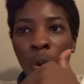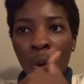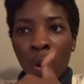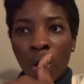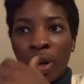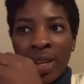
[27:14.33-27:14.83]

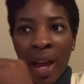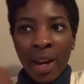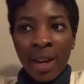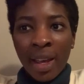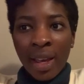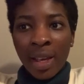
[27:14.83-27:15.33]
or
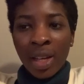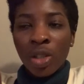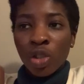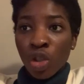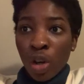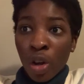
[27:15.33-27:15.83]
guiding
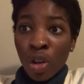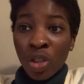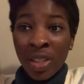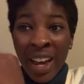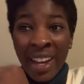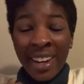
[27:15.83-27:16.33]
Charles,
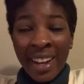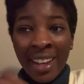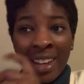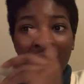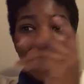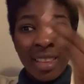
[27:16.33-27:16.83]
guiding
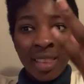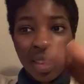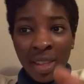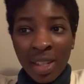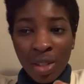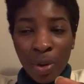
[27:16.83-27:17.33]

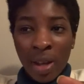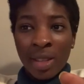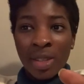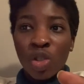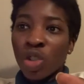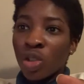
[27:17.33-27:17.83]
his
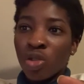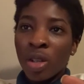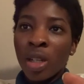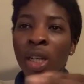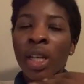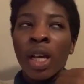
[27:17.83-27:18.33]

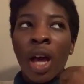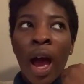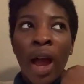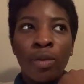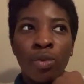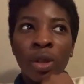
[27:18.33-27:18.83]
grandchildren.
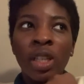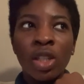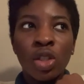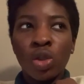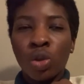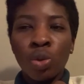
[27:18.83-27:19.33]
I really
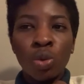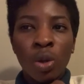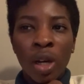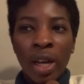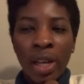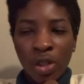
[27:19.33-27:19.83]
do
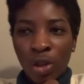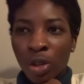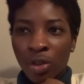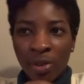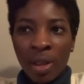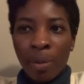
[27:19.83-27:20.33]

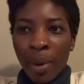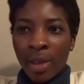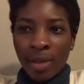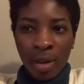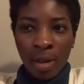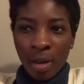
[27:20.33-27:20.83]
enjoy Philip
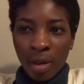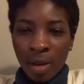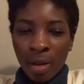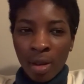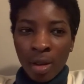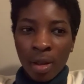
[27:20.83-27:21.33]
as a
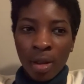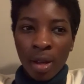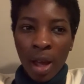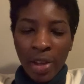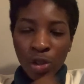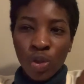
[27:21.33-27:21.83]

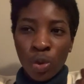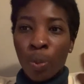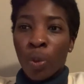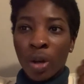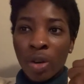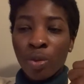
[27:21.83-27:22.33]
as a
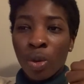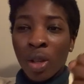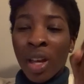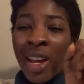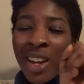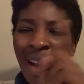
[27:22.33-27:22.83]
supporting
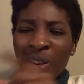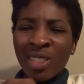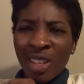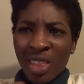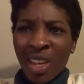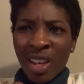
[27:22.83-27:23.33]
role. Now here's
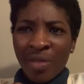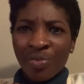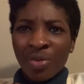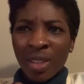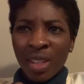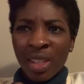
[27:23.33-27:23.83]
the thing,
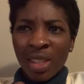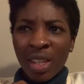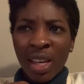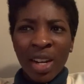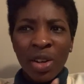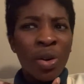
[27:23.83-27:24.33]

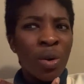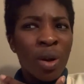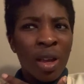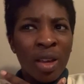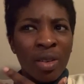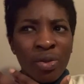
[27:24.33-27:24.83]
and I don't know
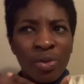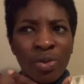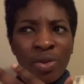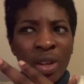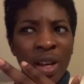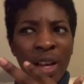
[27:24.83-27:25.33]
if
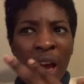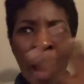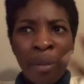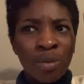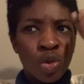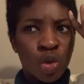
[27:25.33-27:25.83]

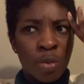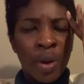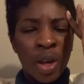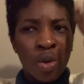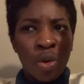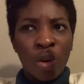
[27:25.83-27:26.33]
I'm
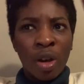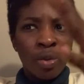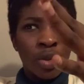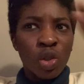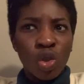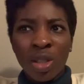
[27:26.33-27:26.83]
tripping or it
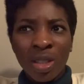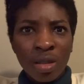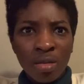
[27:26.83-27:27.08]
was just